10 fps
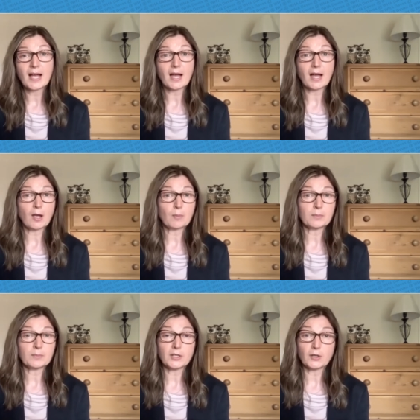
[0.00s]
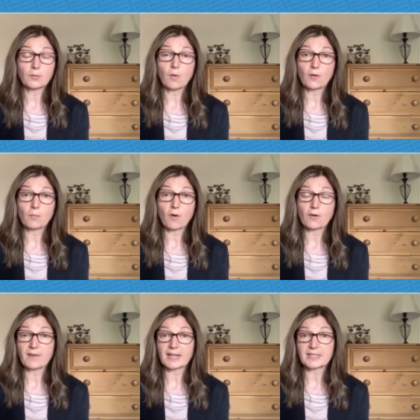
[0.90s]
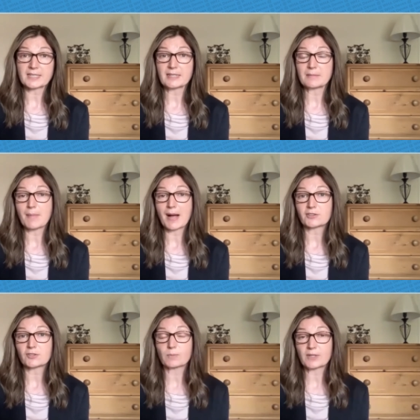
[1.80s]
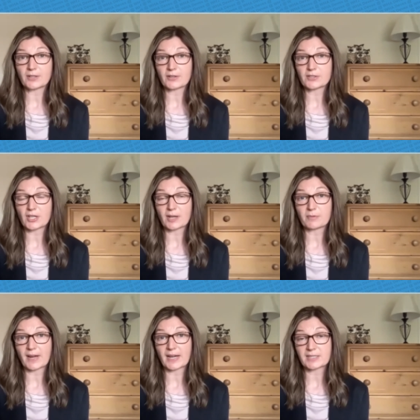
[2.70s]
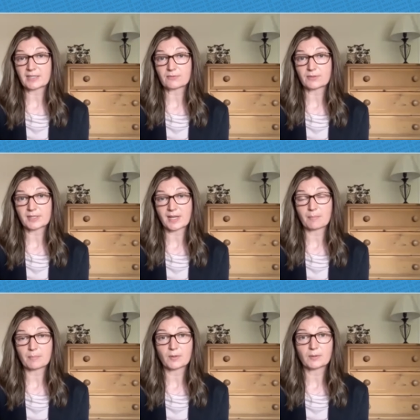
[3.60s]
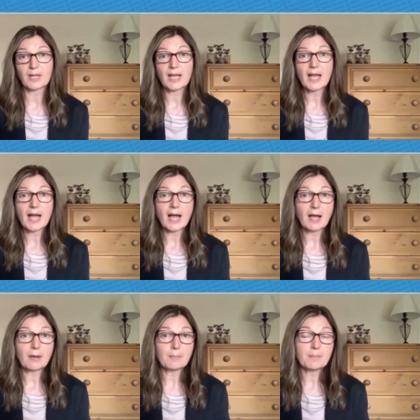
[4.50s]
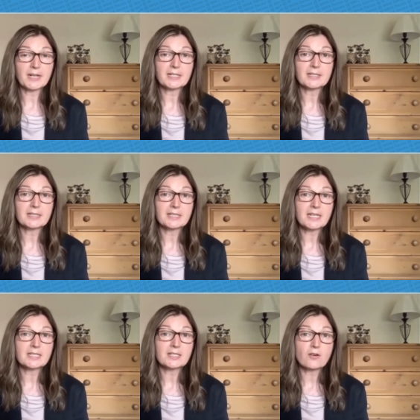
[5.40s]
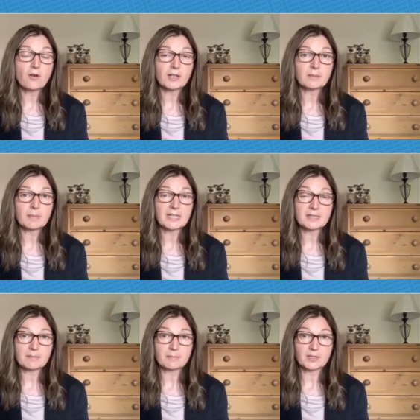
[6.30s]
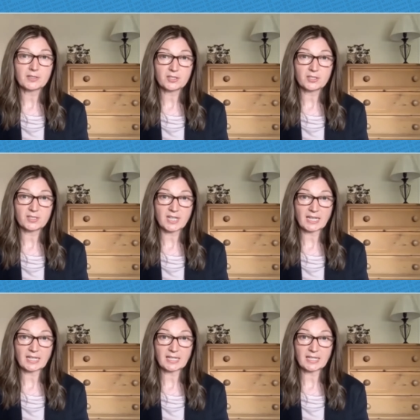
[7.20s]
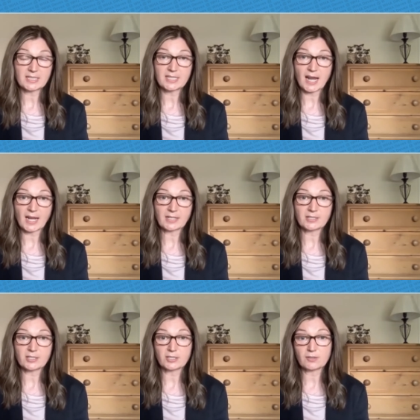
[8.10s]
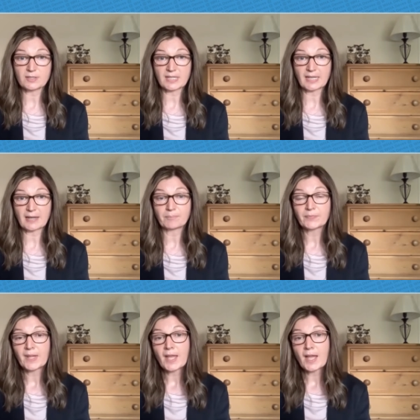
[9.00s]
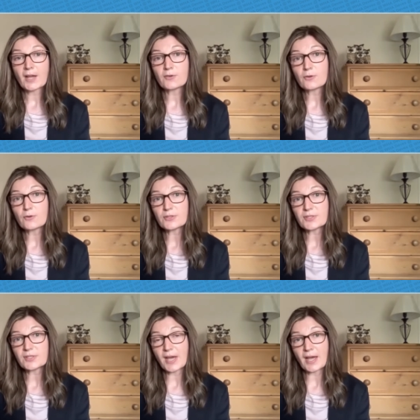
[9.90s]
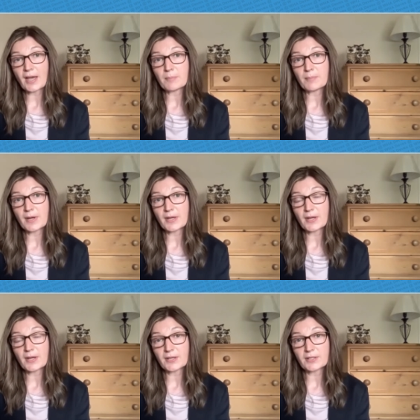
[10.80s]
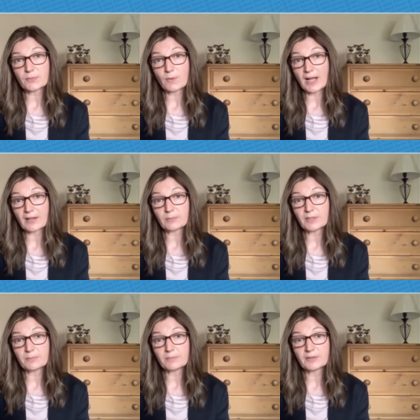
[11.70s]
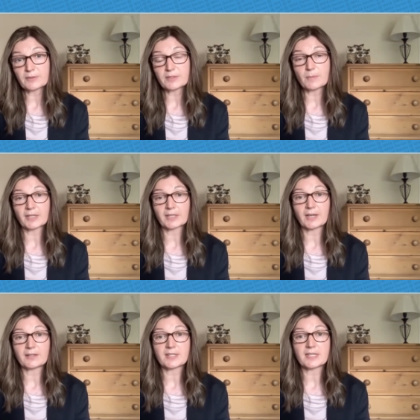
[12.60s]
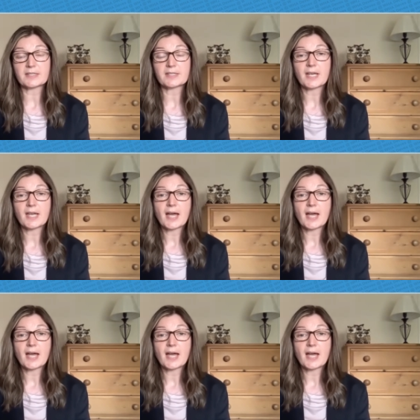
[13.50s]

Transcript: um, you know one one vaccine matched with another type of vaccine, for example. Um, but it's it's not going to be as simple as just taking it and using it. And of course, um, as well with, with tuberculosis,